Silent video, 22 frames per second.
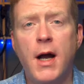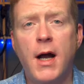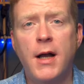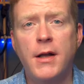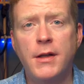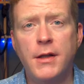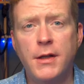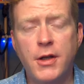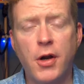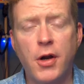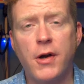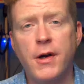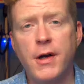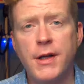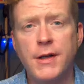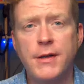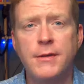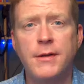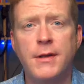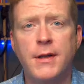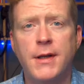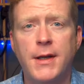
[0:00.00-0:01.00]

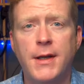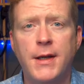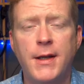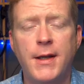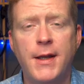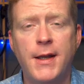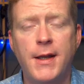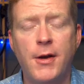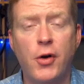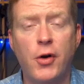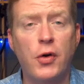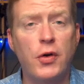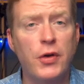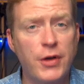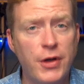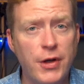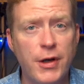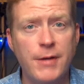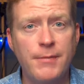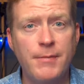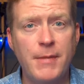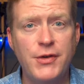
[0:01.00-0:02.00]
Curran, earlier
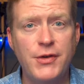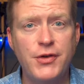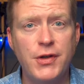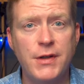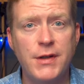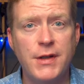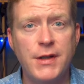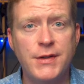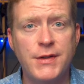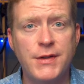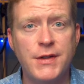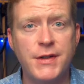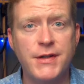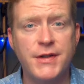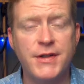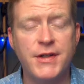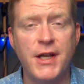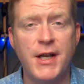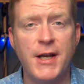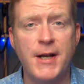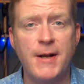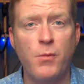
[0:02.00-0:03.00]
had mentioned this is
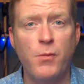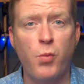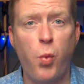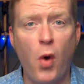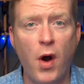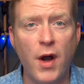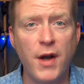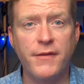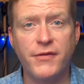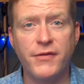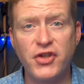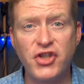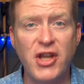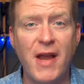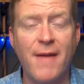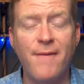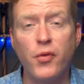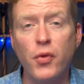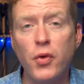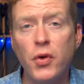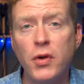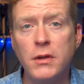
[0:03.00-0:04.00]
one of
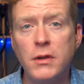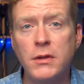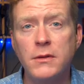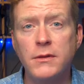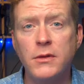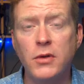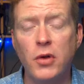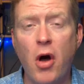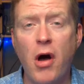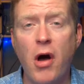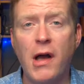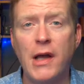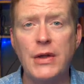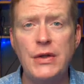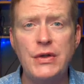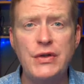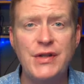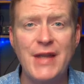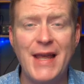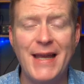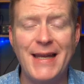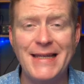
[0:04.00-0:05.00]
several laws
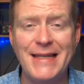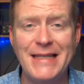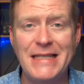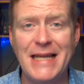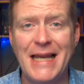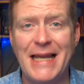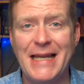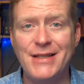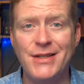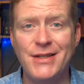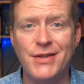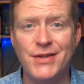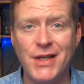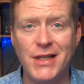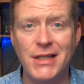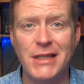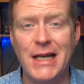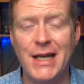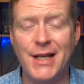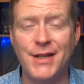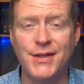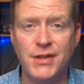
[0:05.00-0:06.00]
that he says is
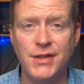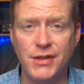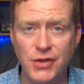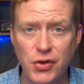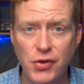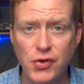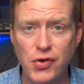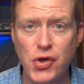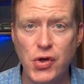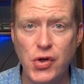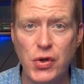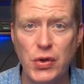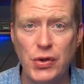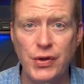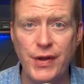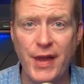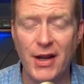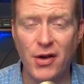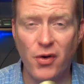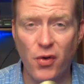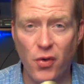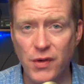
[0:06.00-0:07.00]
unconstitutional
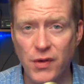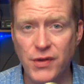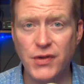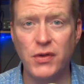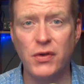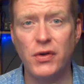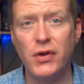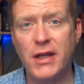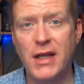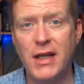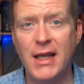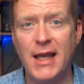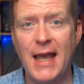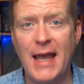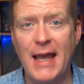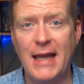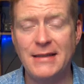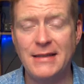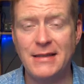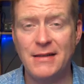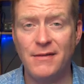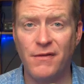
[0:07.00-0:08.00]
that courts are looking
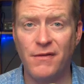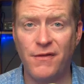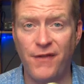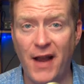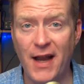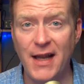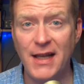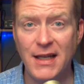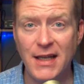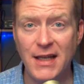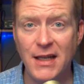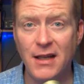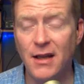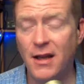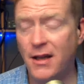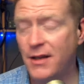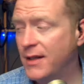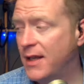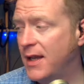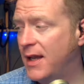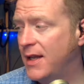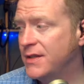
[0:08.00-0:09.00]
at and finding
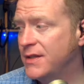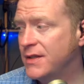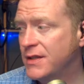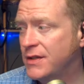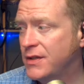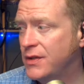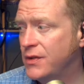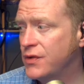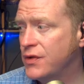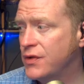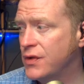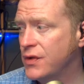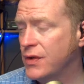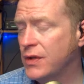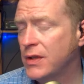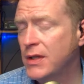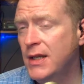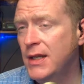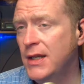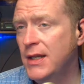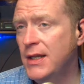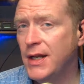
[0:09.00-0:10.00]
unconstitutional.
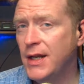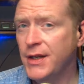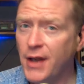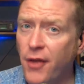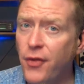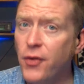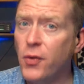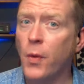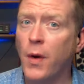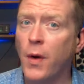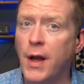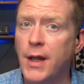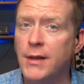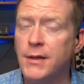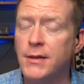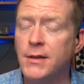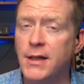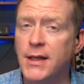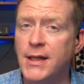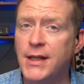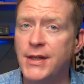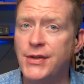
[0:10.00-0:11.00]
Another one
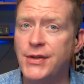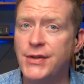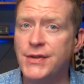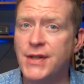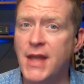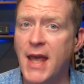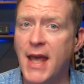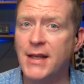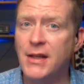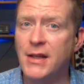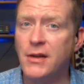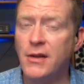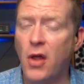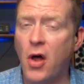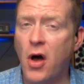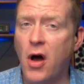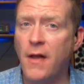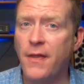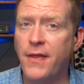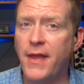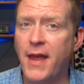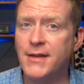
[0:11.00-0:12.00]
is that
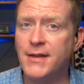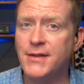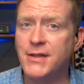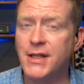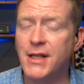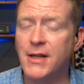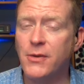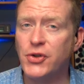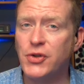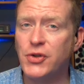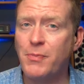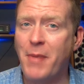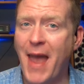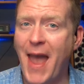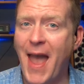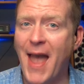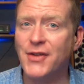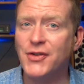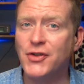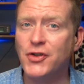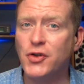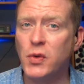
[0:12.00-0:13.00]
law that was
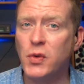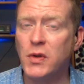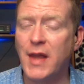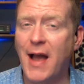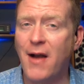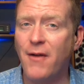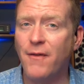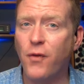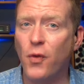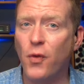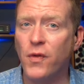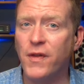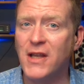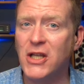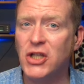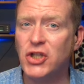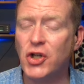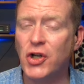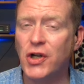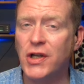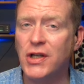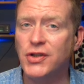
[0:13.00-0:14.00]
passed to allow for the
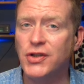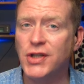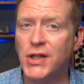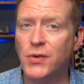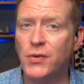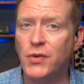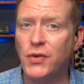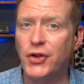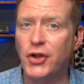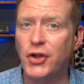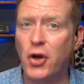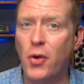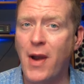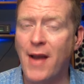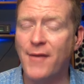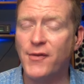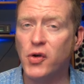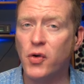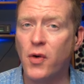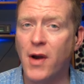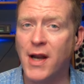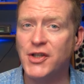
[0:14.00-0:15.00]
attorney general to go after
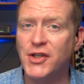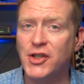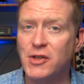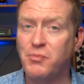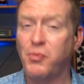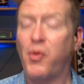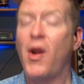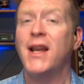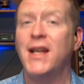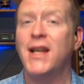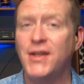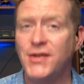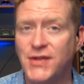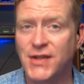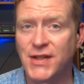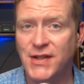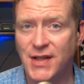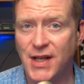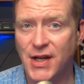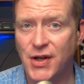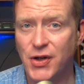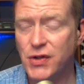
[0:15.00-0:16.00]
crisis pregnancy
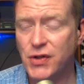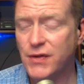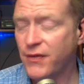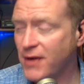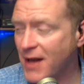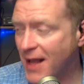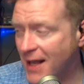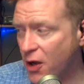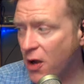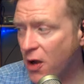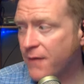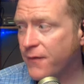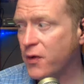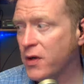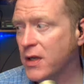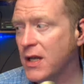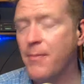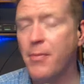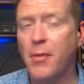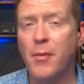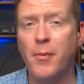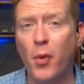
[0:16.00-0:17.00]
centers for not offering
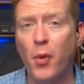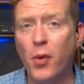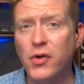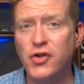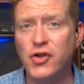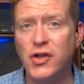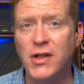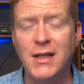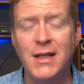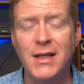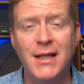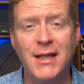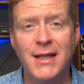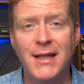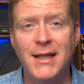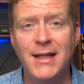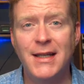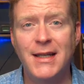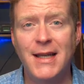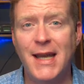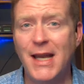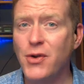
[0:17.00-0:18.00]
up abortion.
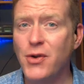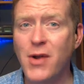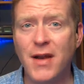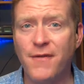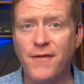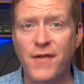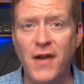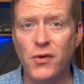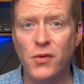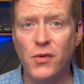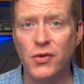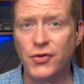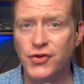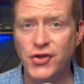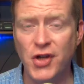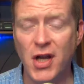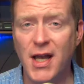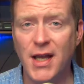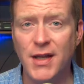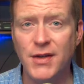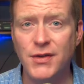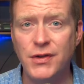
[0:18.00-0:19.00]
And you had a federal
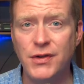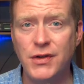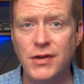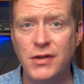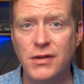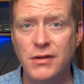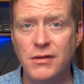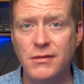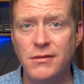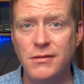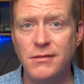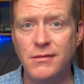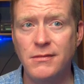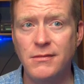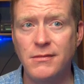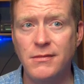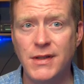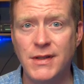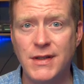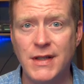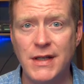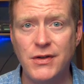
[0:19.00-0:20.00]
judge
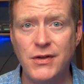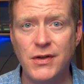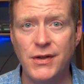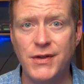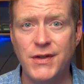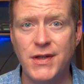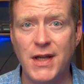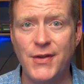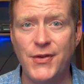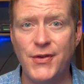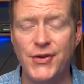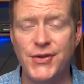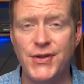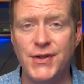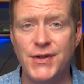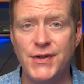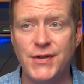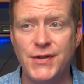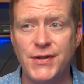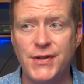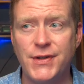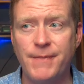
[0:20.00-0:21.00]
essentially say this
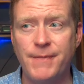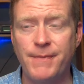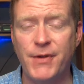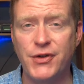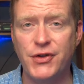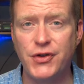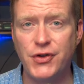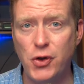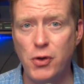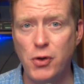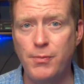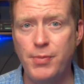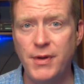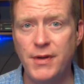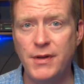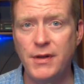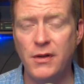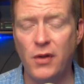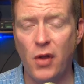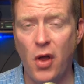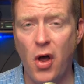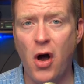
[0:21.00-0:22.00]
is a stupid
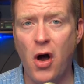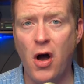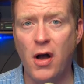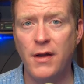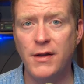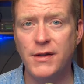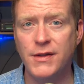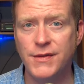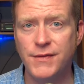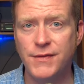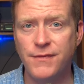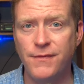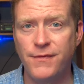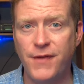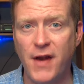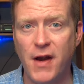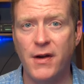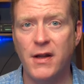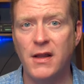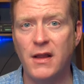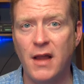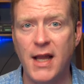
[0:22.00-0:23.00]
law. It's
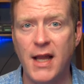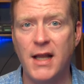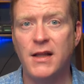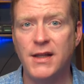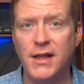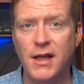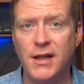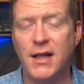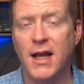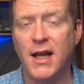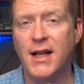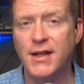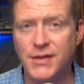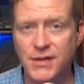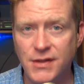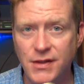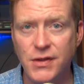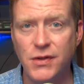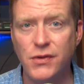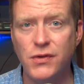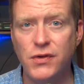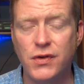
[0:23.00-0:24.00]
very likely
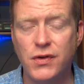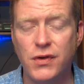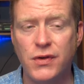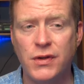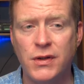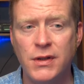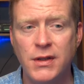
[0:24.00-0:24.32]
unconstitutional.